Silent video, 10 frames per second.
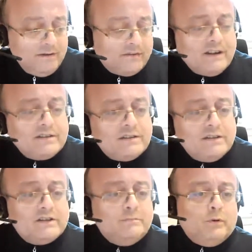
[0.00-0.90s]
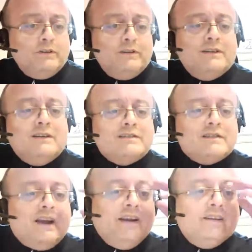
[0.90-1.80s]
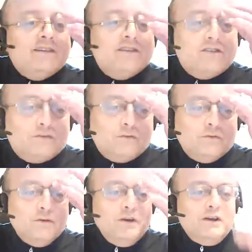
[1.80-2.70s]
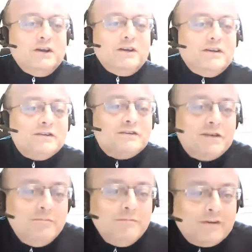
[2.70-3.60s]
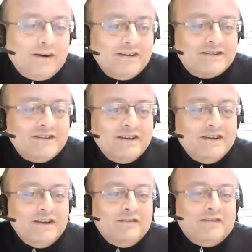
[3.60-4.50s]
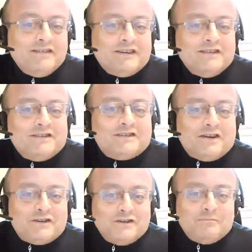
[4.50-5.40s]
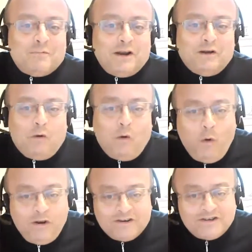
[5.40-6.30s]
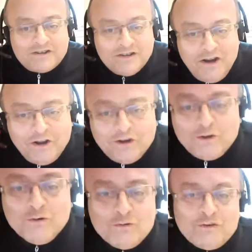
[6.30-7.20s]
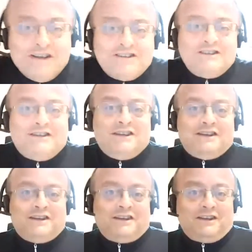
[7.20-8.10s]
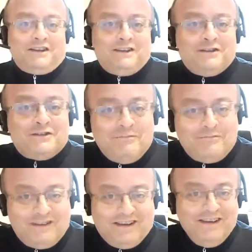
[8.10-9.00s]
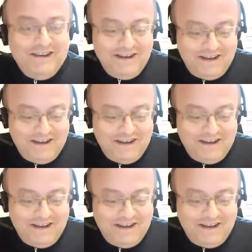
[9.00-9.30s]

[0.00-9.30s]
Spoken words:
restless political scientist to summarize an event and discussion by lawyers, you risk something.